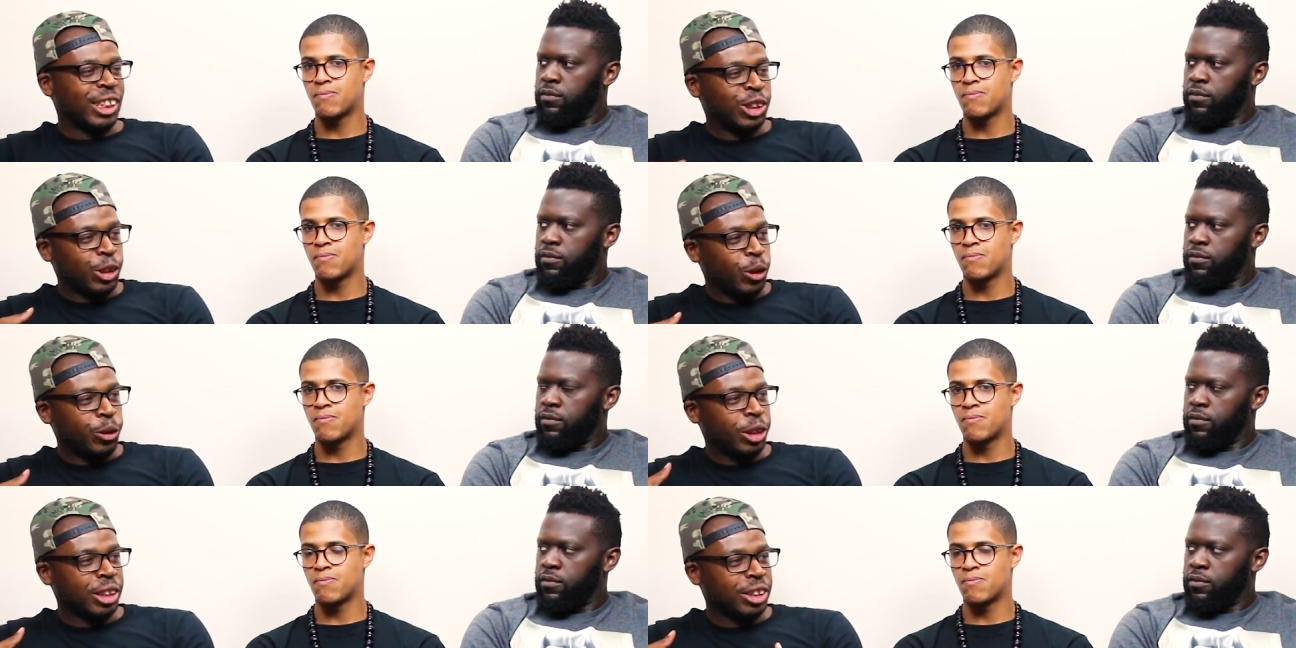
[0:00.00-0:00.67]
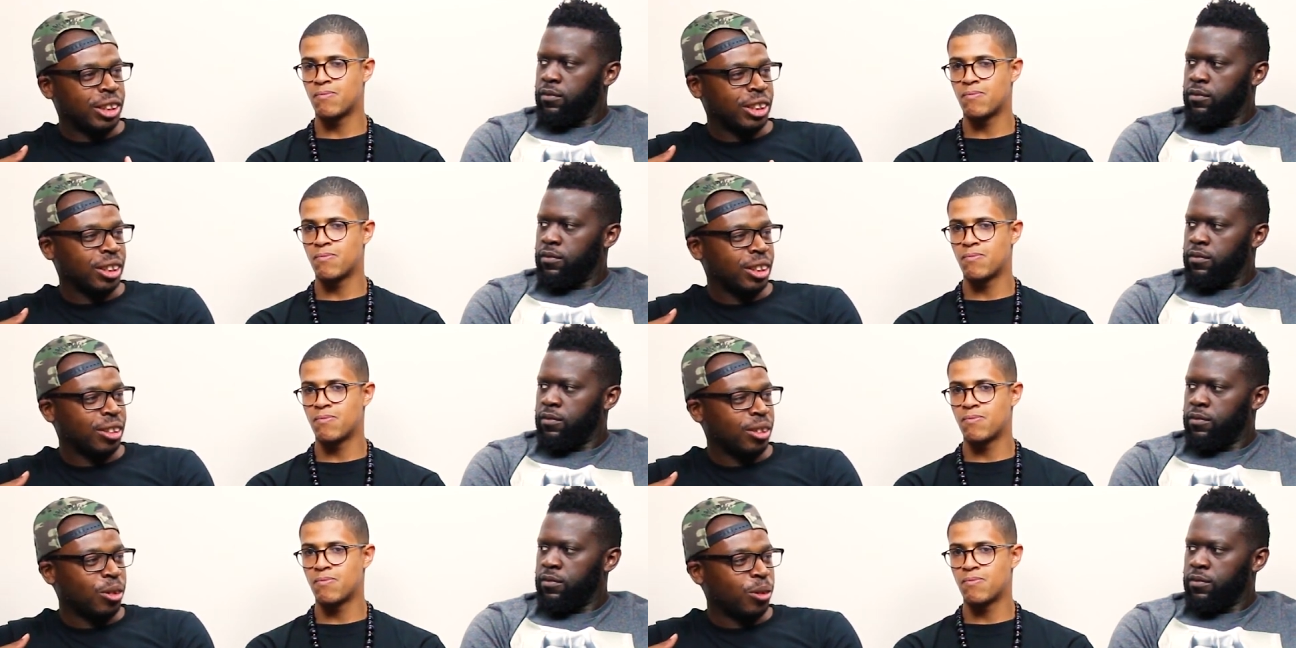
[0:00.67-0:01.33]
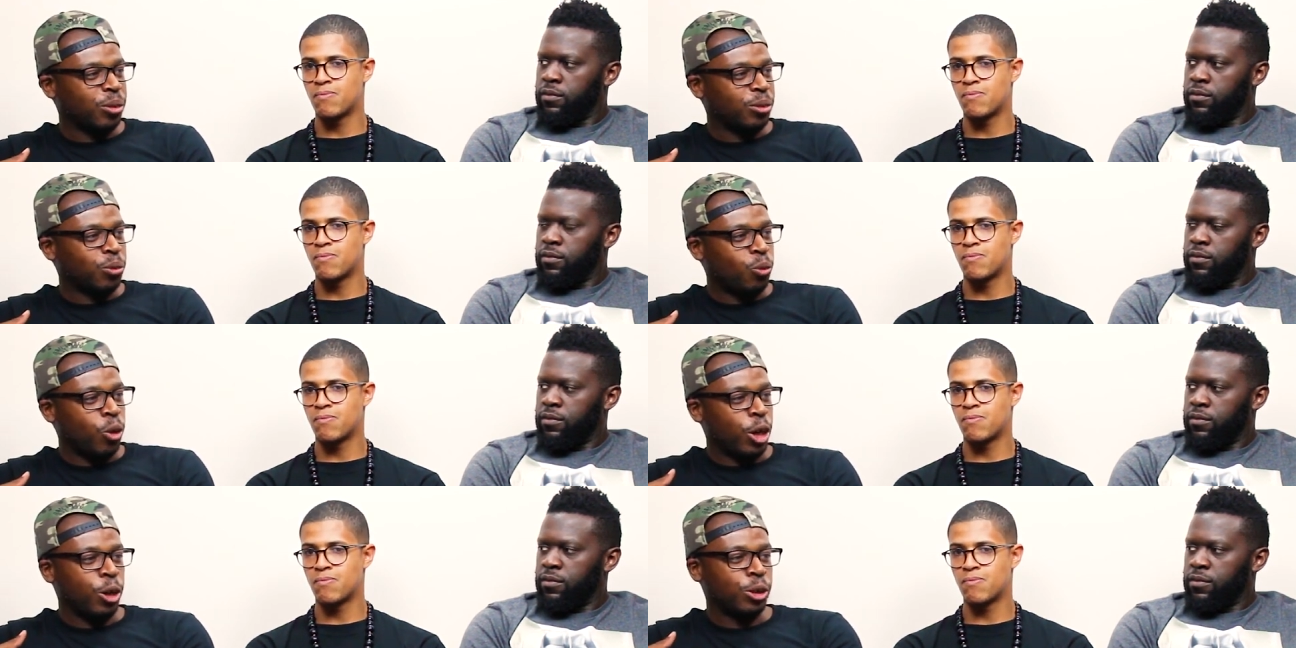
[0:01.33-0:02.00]
Speaker 1: it showed us
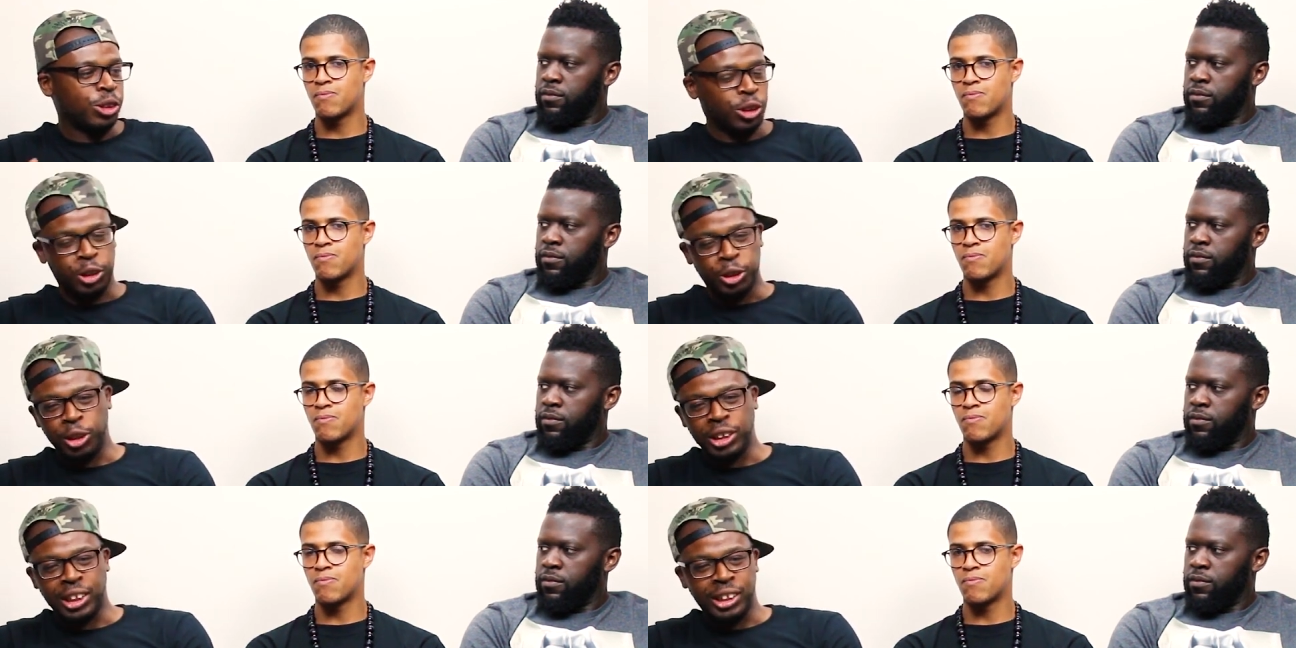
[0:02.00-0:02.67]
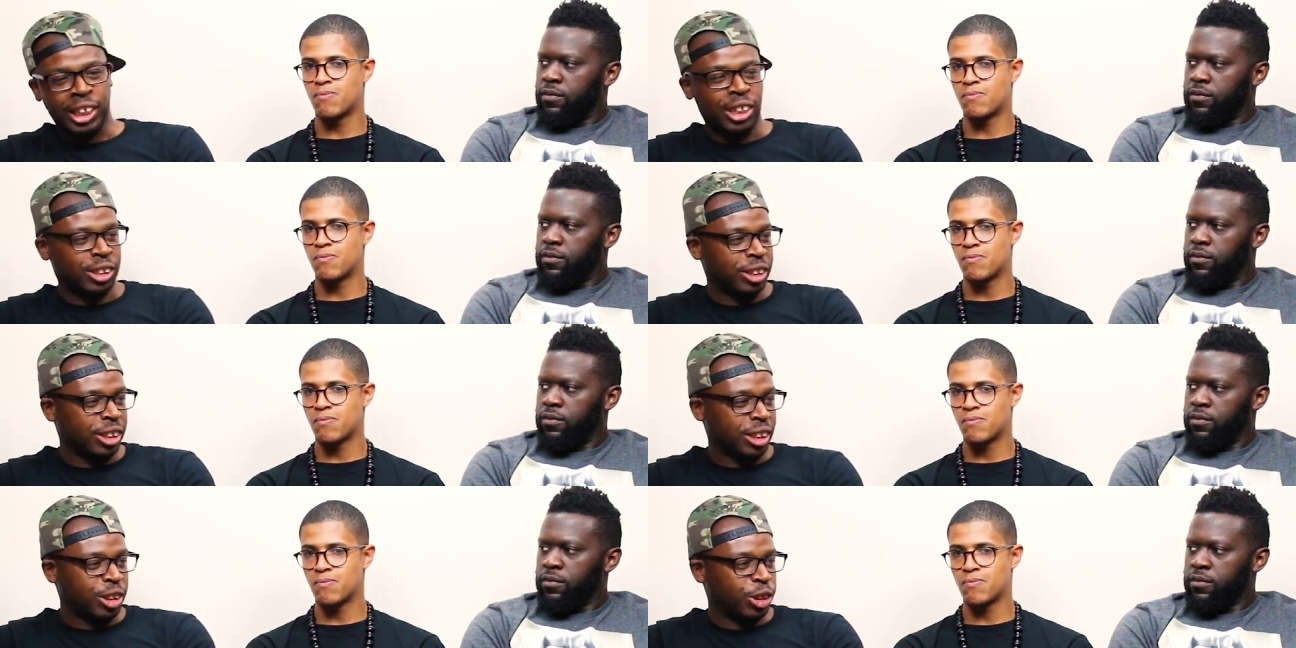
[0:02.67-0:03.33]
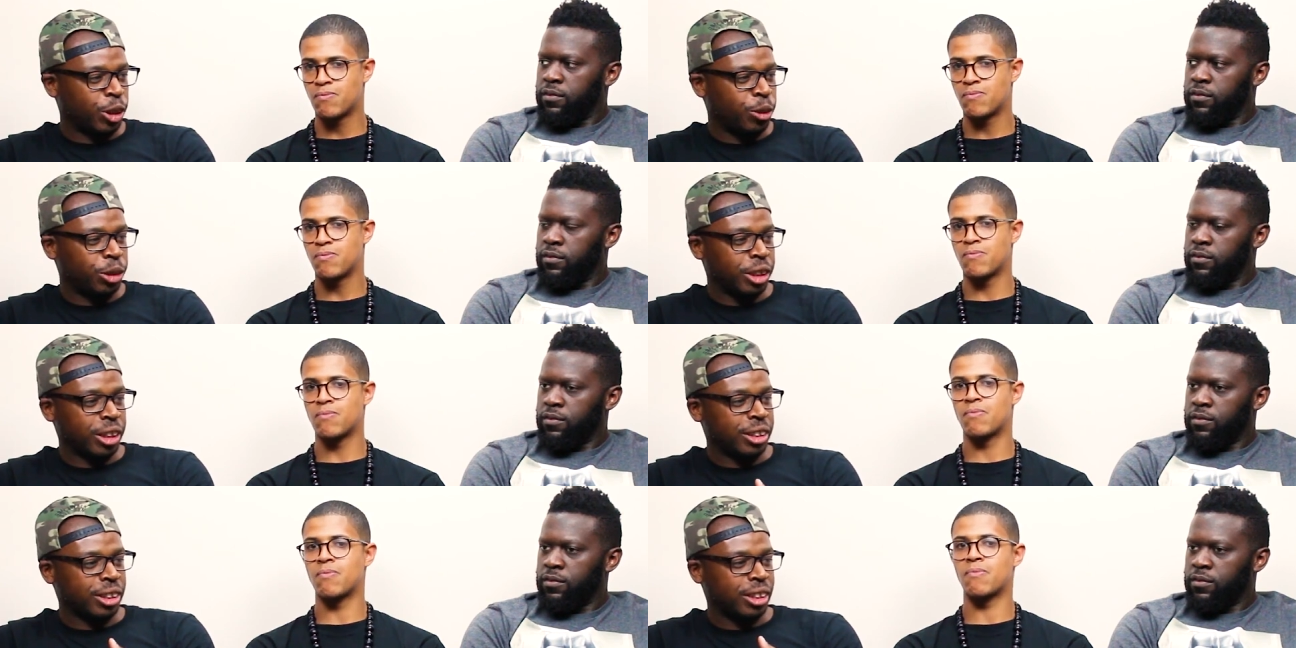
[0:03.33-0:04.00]
worlds, it showed us a desert, it showed
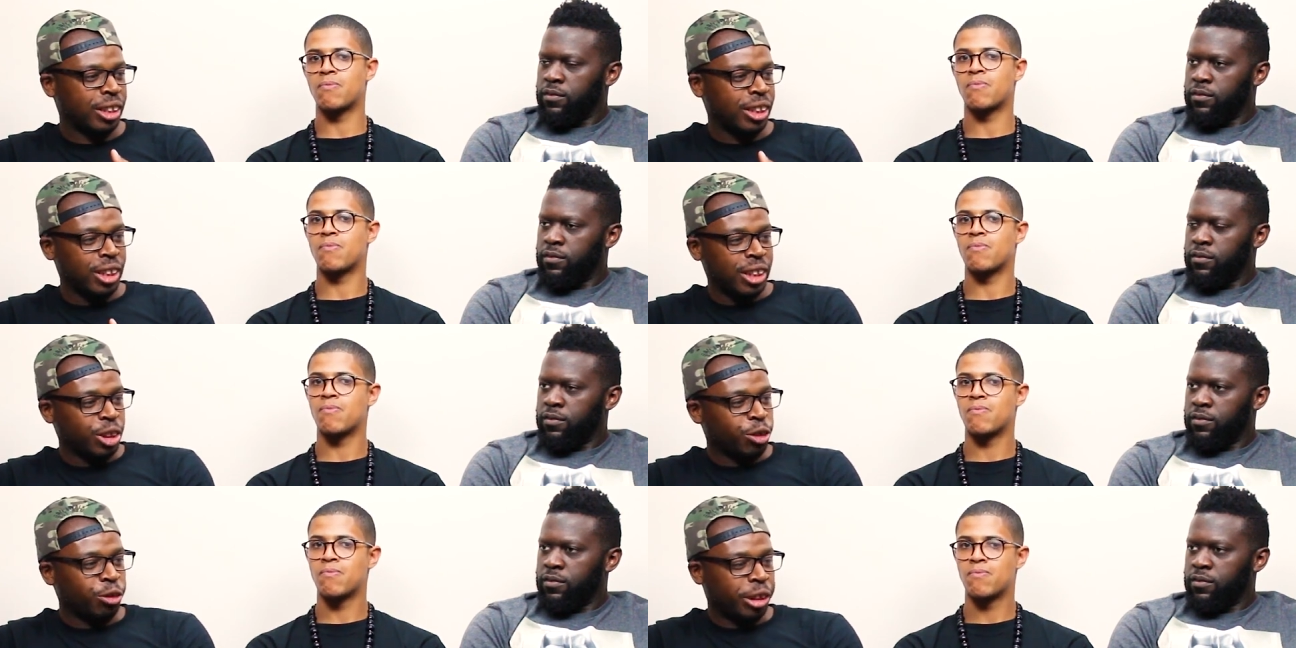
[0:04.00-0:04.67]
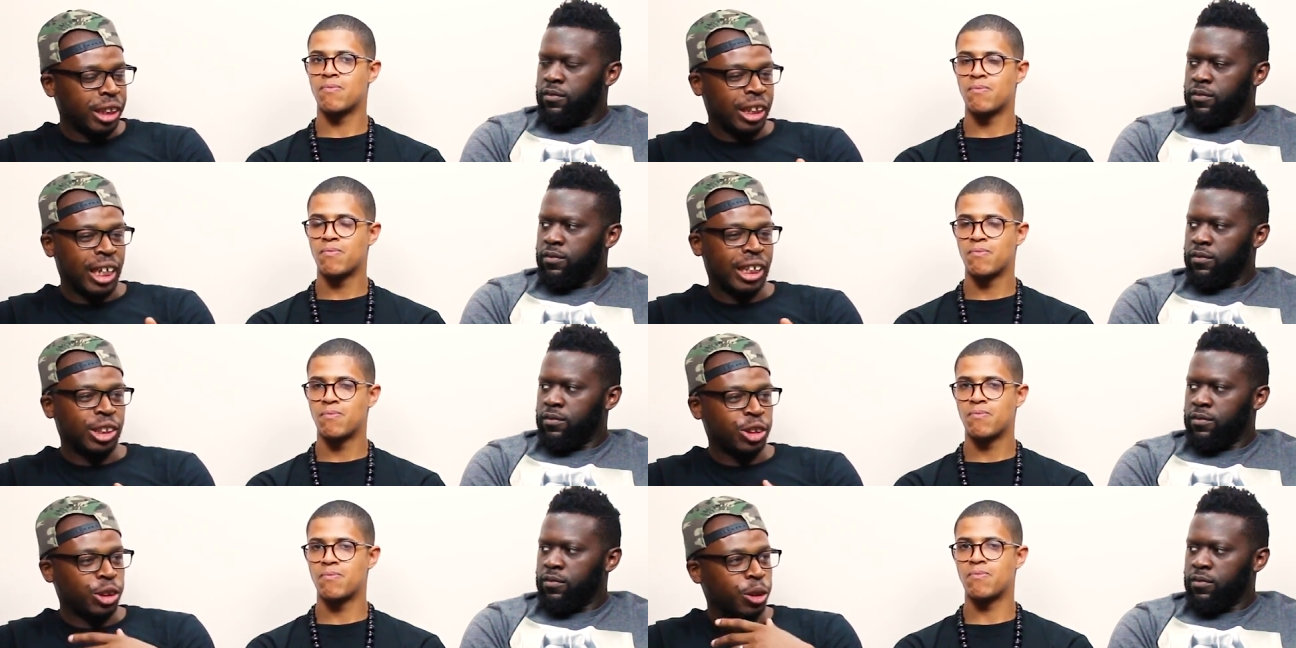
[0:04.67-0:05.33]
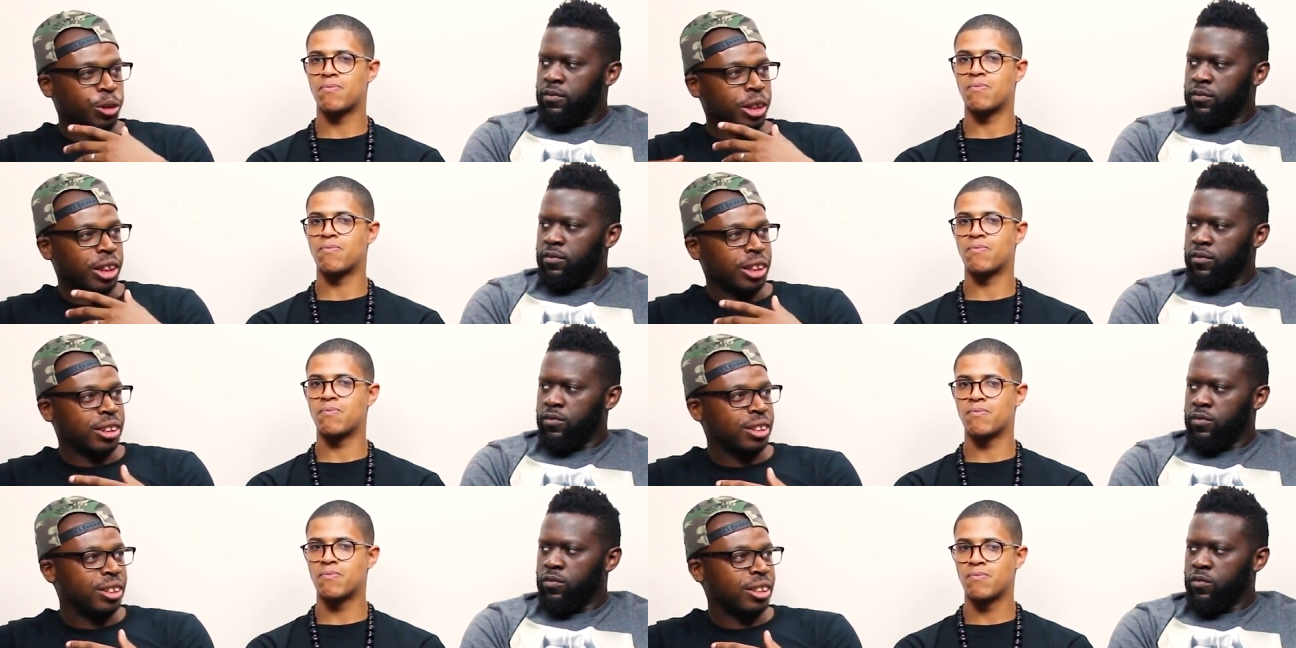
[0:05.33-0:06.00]
us Greenland, it showed
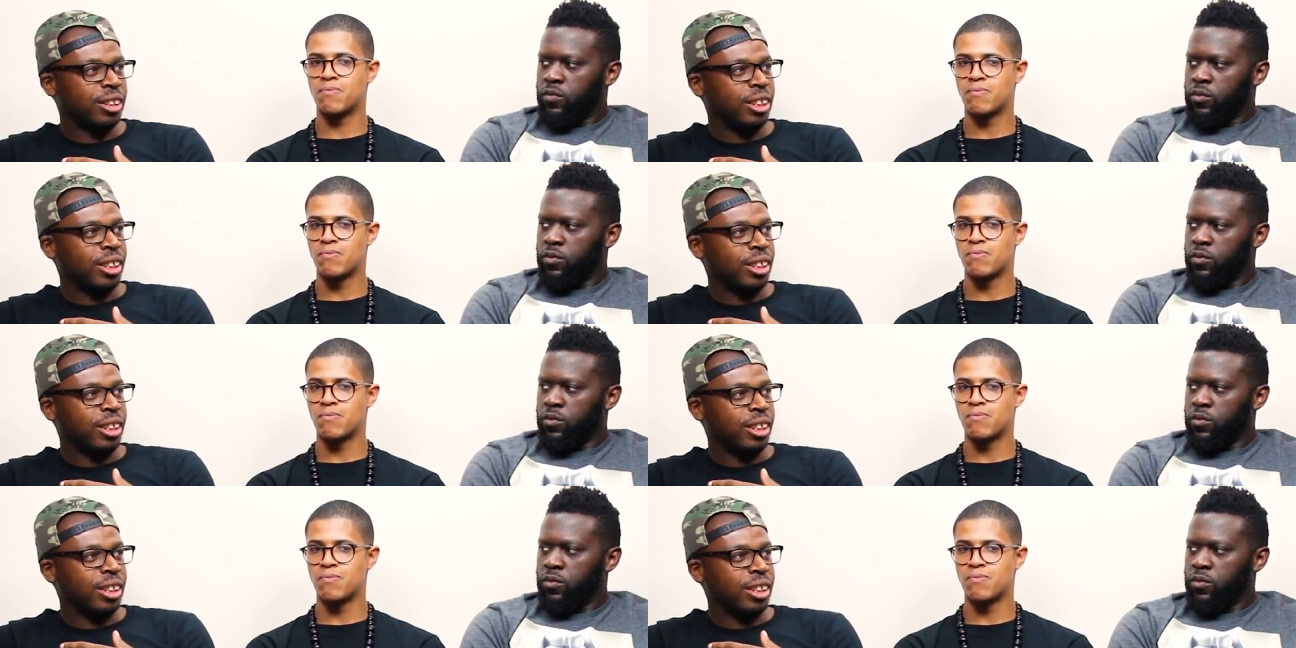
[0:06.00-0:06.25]
us